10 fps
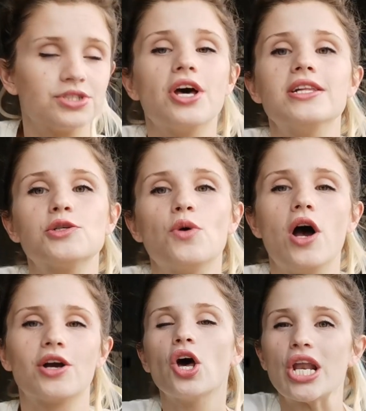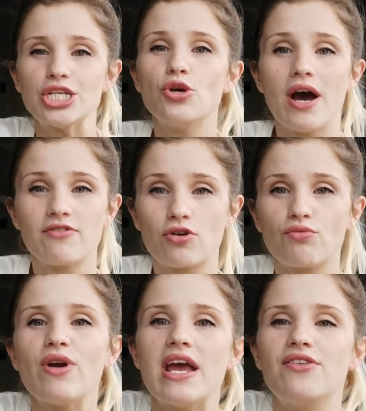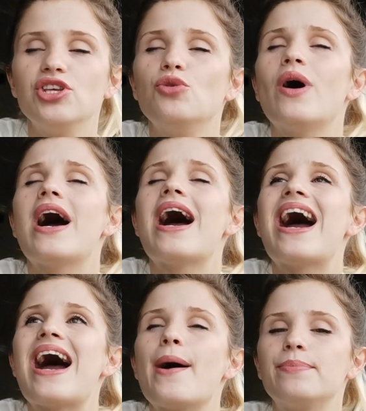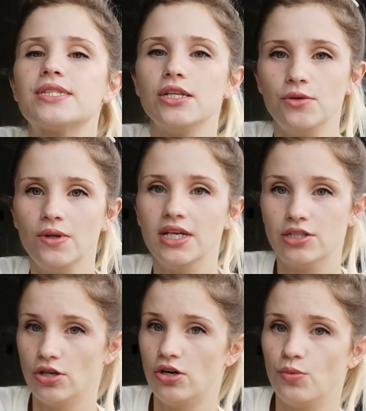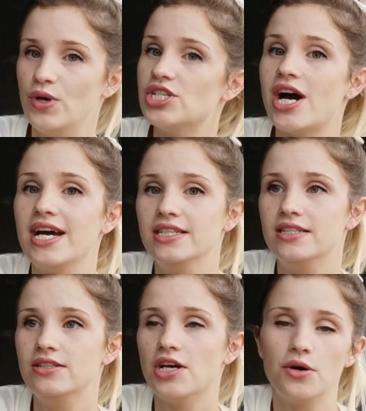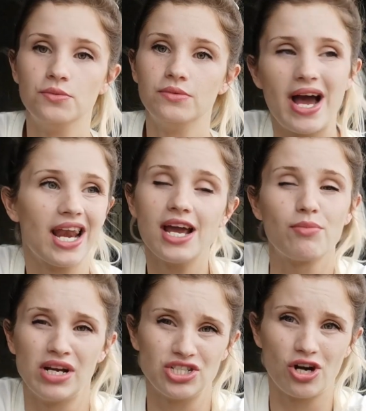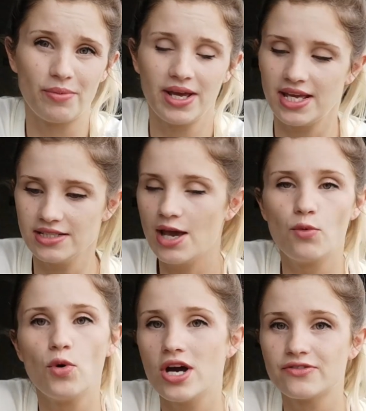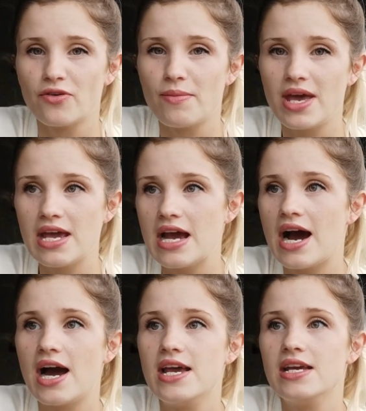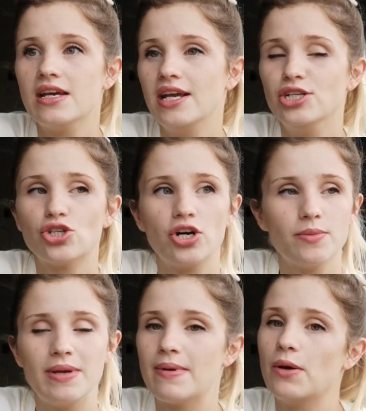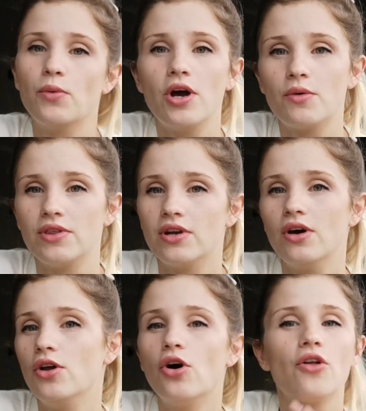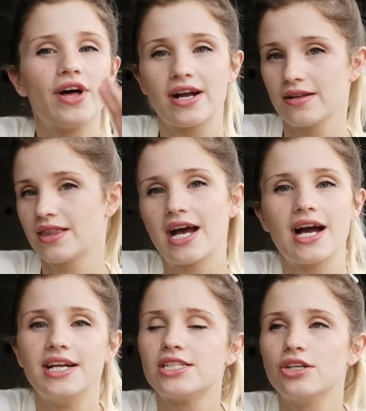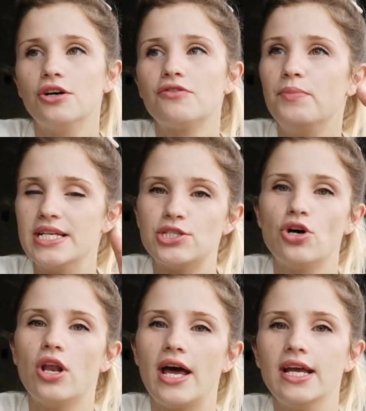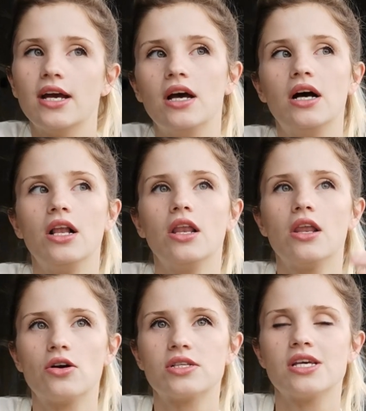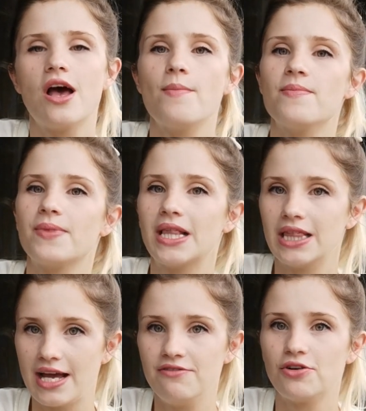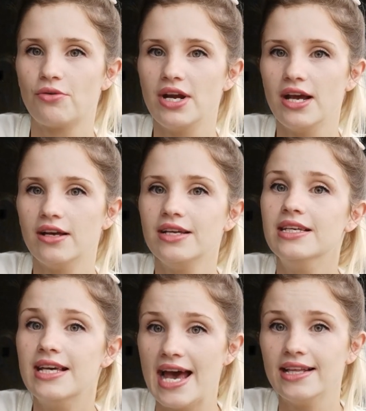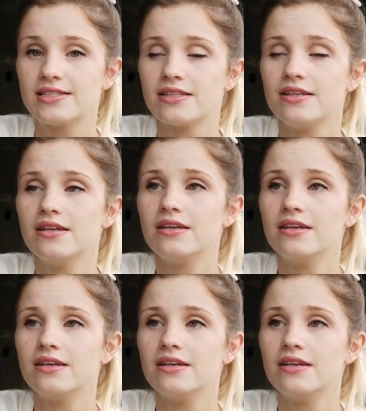returning to work. Unless you have a career that you absolutely adore, which I don't. I like my job. It works for me. I enjoy the people I work with and all that kind of stuff, but it's not like a long-term life career yet.